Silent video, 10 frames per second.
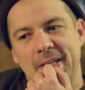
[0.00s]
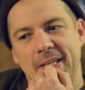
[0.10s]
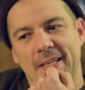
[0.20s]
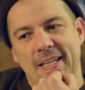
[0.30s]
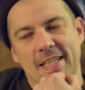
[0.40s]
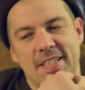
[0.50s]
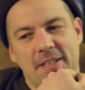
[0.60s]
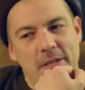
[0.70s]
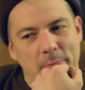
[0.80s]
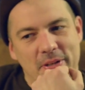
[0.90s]
Yeah, there's a
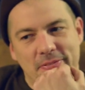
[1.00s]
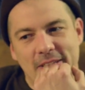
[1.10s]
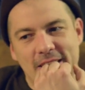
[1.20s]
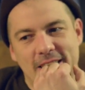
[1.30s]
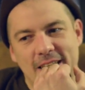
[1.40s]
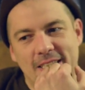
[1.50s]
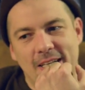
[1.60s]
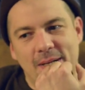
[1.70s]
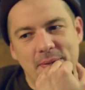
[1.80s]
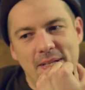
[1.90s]
couple of DJs
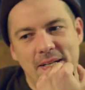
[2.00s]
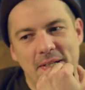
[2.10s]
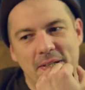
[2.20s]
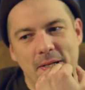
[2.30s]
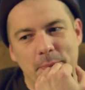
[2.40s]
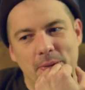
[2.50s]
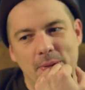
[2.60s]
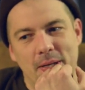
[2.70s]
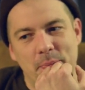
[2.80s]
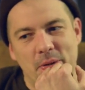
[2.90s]
that I really look up
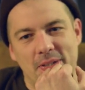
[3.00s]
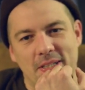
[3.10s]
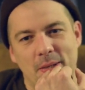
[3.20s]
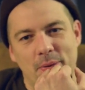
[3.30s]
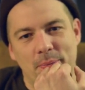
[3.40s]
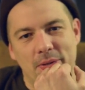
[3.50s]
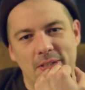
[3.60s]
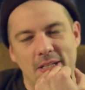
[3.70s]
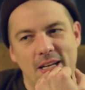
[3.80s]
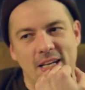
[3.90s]
to, and most of them are
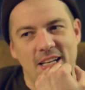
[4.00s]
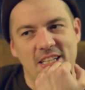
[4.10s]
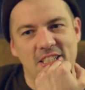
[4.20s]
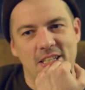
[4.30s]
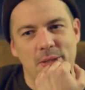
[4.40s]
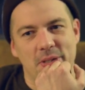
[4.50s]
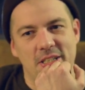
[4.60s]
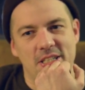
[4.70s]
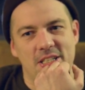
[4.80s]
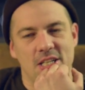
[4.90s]
mostly like legendary
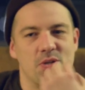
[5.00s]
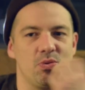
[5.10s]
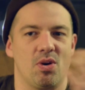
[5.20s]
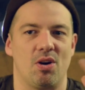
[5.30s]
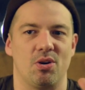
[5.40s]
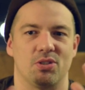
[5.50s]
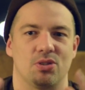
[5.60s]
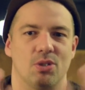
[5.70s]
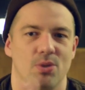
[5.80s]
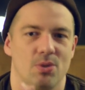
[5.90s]
DJs who are
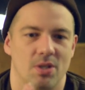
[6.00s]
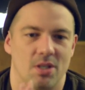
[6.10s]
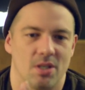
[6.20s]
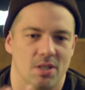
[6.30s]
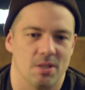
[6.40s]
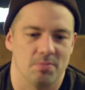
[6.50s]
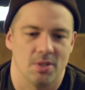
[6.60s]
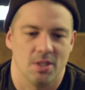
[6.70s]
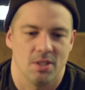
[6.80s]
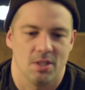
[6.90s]
also
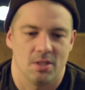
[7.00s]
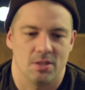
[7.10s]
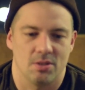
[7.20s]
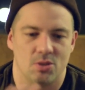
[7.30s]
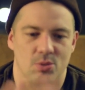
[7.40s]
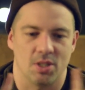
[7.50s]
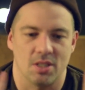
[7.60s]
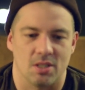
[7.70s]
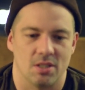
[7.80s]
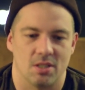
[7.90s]

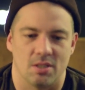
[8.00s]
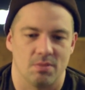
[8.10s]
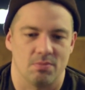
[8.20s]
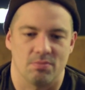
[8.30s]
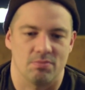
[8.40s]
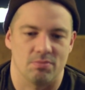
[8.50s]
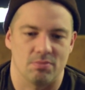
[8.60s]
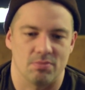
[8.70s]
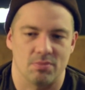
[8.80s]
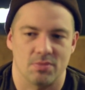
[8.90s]
doing
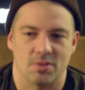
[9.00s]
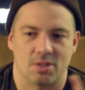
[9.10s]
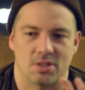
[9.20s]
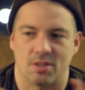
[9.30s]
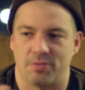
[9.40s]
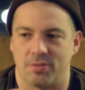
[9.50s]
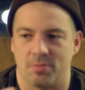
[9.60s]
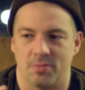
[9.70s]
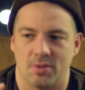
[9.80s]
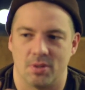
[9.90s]
stuff
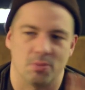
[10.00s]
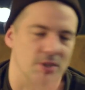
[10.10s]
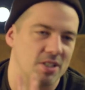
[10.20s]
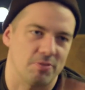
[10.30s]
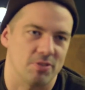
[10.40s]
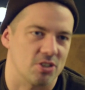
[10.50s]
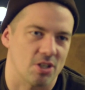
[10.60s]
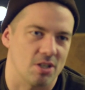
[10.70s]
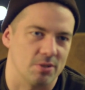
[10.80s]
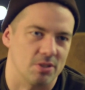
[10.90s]
from, you know, with different
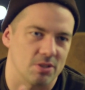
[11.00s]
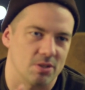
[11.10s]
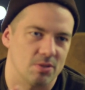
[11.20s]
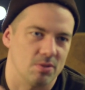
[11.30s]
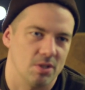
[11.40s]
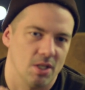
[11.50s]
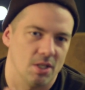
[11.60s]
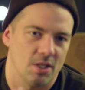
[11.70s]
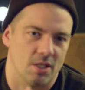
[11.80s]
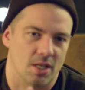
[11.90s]
genres, you know.
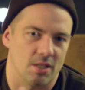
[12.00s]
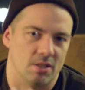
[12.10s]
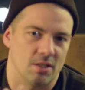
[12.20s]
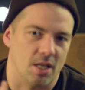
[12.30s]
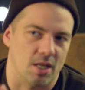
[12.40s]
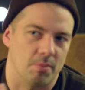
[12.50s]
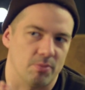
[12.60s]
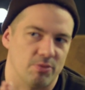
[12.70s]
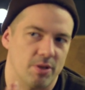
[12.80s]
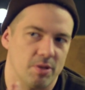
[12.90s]
And
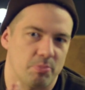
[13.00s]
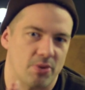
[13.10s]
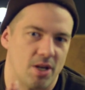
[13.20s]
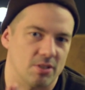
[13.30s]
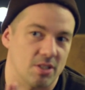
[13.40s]
I'm very proud